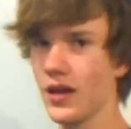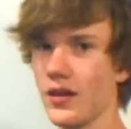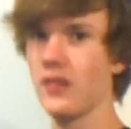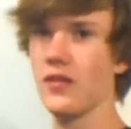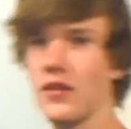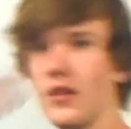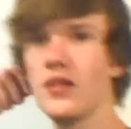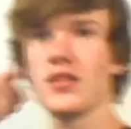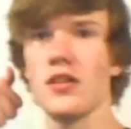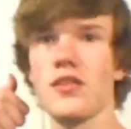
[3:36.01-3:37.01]
and
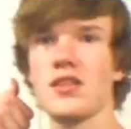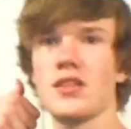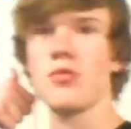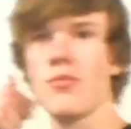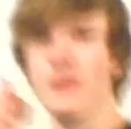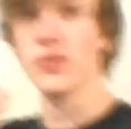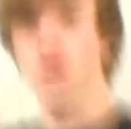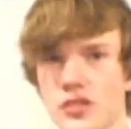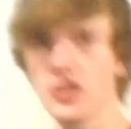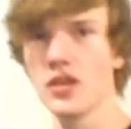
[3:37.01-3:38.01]
so this is what my
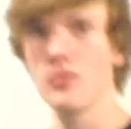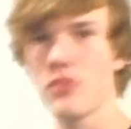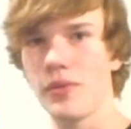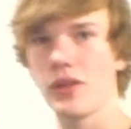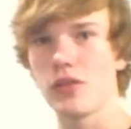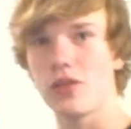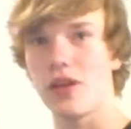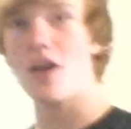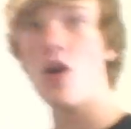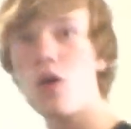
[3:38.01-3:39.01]
vlog's probably going to
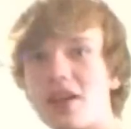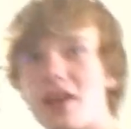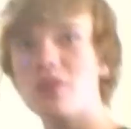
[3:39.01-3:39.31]
look like. Oh,